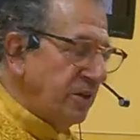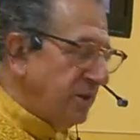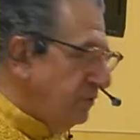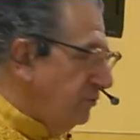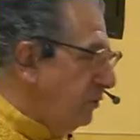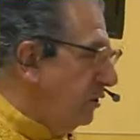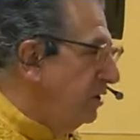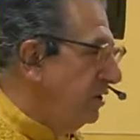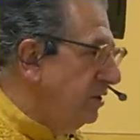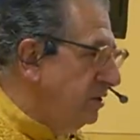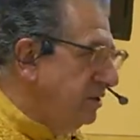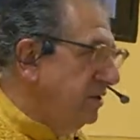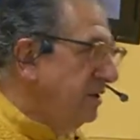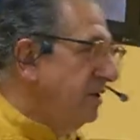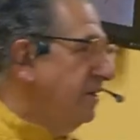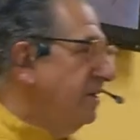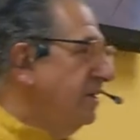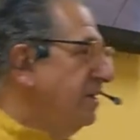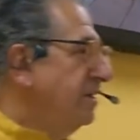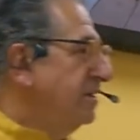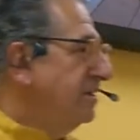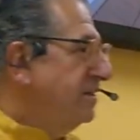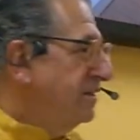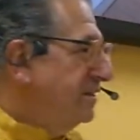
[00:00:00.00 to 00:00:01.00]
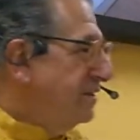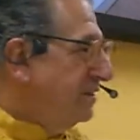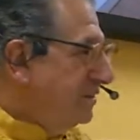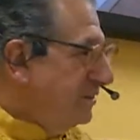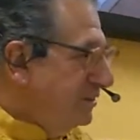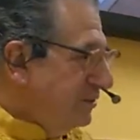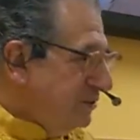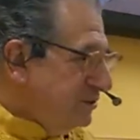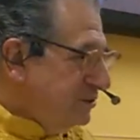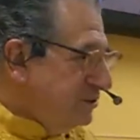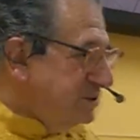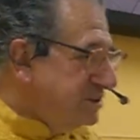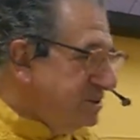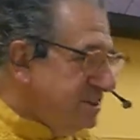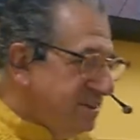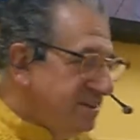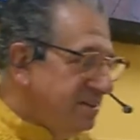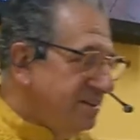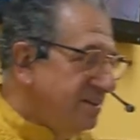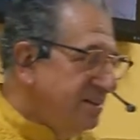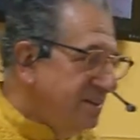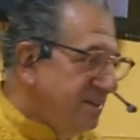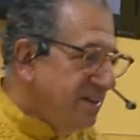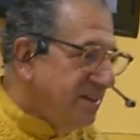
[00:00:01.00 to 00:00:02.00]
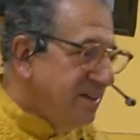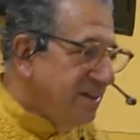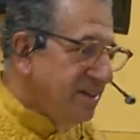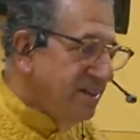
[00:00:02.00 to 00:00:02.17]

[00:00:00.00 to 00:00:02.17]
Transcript: Well, you see,